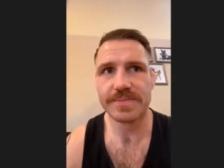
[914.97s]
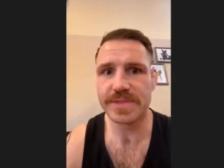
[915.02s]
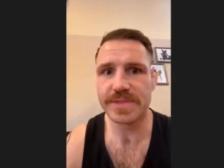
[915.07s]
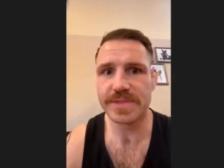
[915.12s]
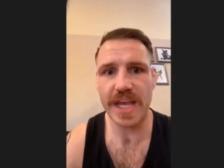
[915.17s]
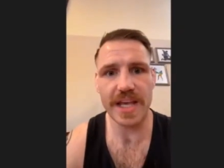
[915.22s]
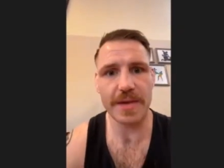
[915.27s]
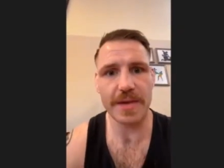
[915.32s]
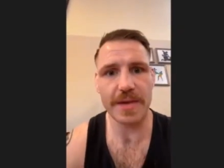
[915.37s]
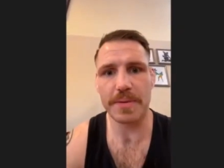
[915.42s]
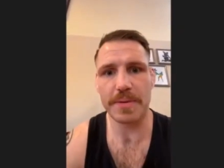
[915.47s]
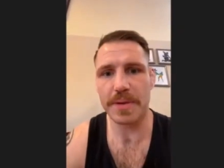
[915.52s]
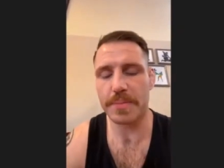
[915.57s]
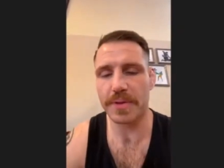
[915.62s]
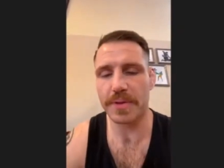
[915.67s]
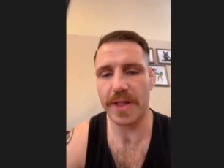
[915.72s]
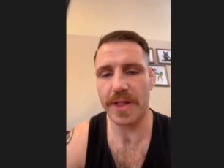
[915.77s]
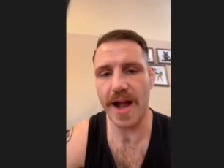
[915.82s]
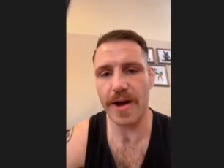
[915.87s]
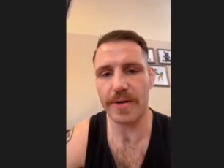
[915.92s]
taking
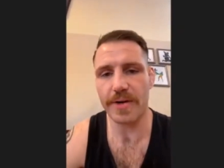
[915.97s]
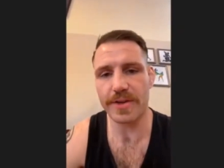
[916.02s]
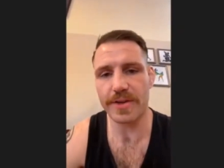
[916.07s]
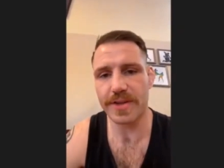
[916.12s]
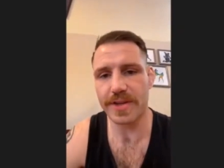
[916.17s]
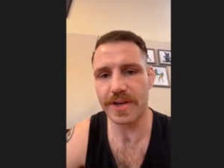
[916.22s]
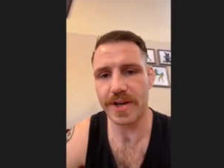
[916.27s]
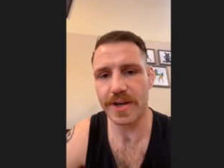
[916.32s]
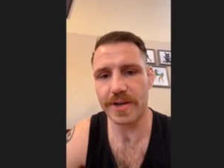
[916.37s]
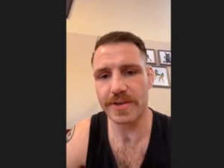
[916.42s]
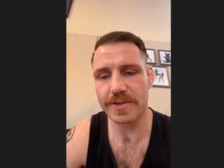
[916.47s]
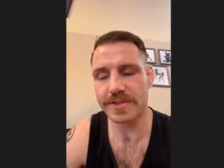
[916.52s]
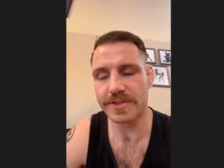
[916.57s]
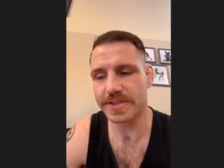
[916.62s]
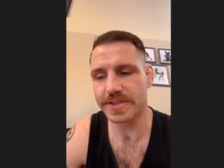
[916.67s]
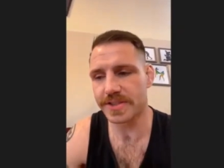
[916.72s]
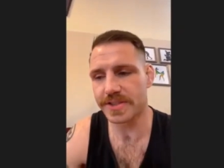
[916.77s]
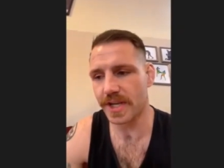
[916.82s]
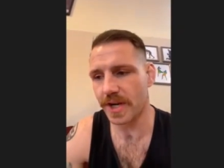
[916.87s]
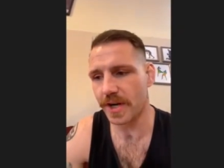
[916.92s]
people out, you know? And
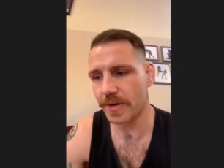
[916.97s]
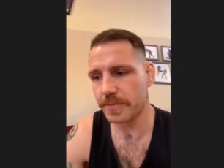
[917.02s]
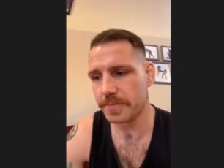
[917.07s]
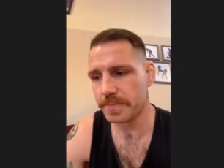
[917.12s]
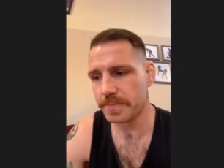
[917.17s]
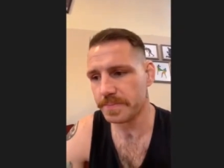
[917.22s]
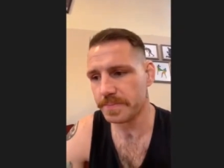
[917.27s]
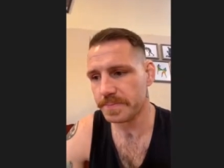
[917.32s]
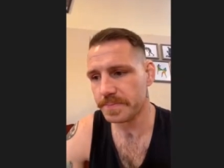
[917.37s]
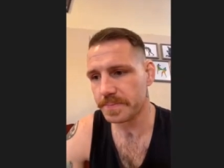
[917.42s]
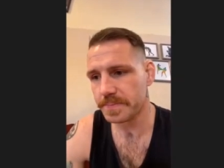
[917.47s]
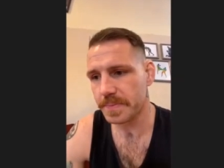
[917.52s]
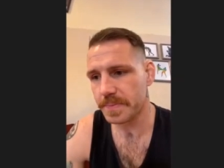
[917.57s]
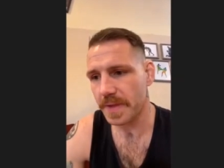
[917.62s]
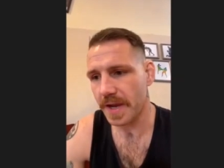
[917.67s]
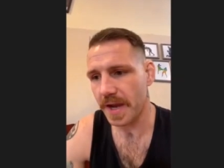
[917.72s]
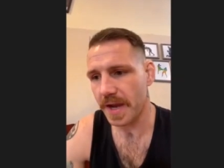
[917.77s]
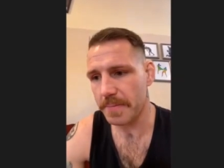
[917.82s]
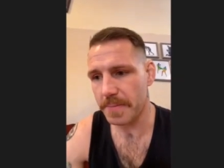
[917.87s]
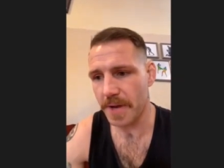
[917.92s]
so
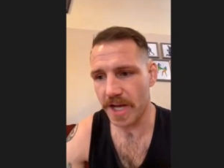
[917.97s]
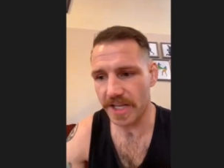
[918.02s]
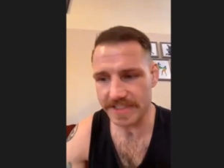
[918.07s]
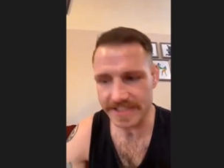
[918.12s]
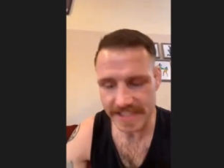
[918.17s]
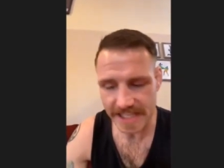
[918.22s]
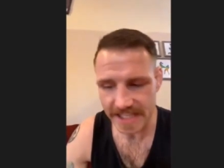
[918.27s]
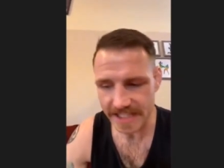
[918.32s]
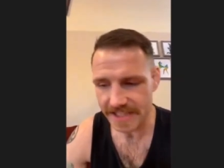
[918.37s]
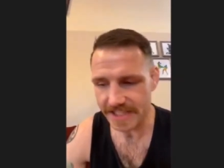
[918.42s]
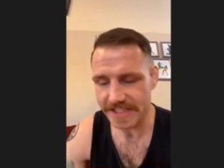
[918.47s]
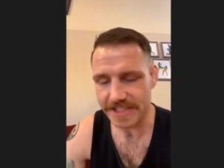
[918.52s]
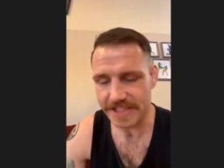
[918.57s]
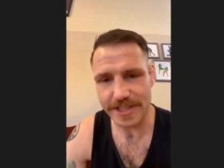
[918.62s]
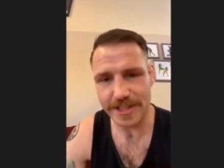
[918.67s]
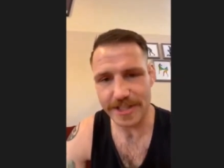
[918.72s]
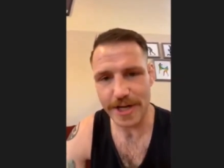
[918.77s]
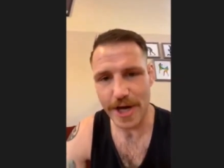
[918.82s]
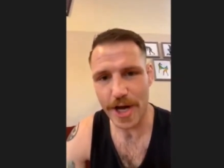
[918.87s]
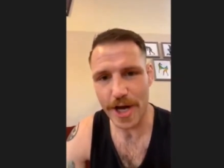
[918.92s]
I'm not saying this
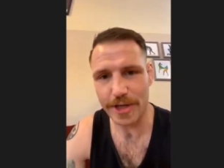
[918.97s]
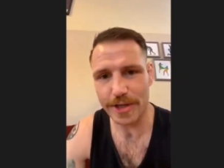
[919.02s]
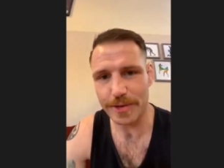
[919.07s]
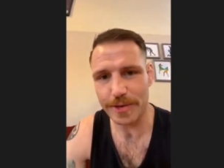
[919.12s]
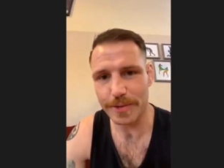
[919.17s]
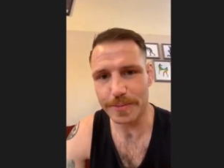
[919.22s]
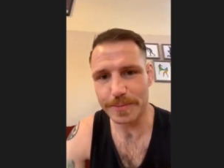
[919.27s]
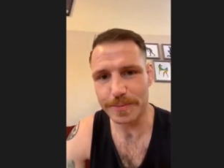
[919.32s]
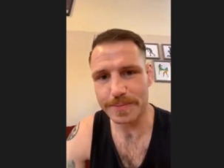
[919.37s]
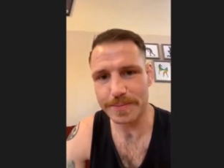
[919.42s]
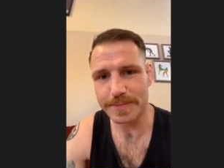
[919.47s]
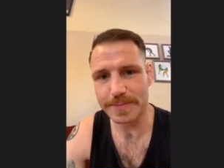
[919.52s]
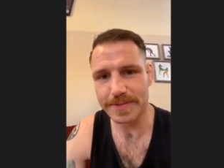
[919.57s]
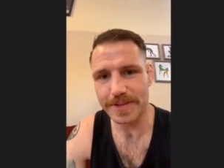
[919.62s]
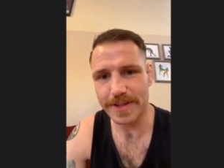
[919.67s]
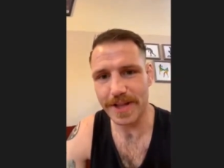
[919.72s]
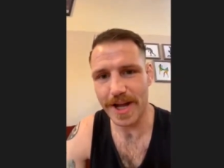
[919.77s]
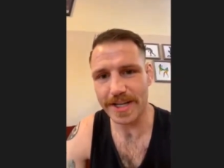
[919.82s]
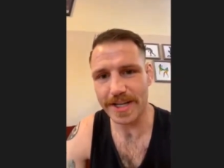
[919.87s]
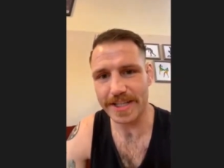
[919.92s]
to knock you,
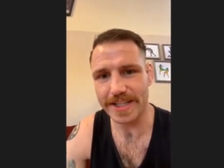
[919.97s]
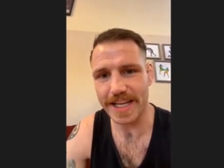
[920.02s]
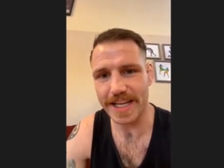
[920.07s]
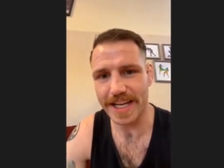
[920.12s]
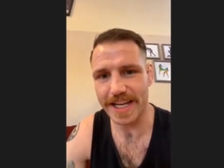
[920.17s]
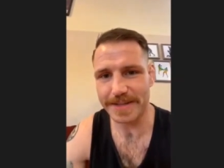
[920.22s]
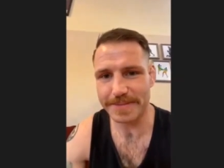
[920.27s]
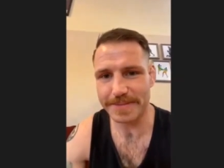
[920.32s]
Loughnane.